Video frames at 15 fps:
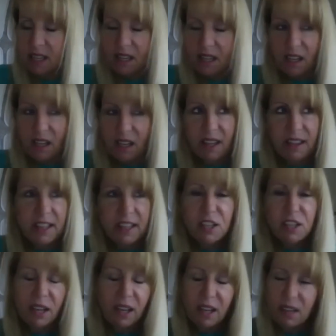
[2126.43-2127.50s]
uh, then
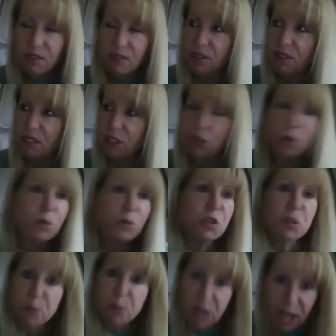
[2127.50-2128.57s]
I feel like you're just
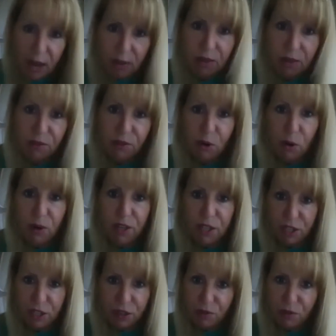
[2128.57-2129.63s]
plowing forward
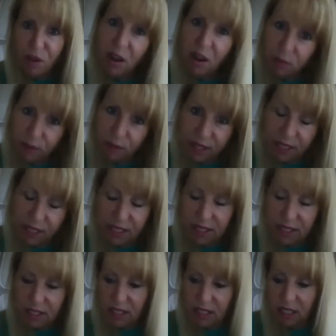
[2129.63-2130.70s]
and you're not really
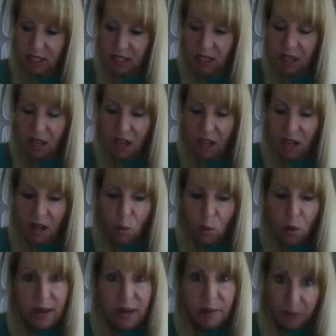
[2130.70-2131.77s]
listening.
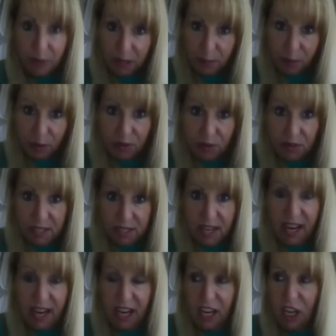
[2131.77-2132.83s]
When people
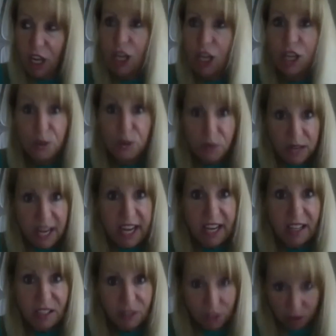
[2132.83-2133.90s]
say you
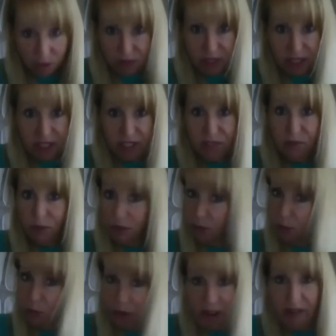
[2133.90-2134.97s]
can't do this for
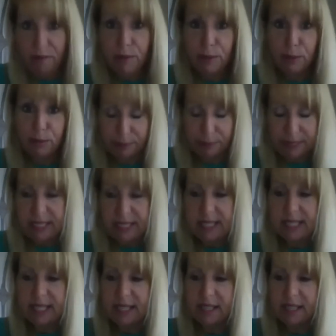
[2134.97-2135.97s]
whatever reason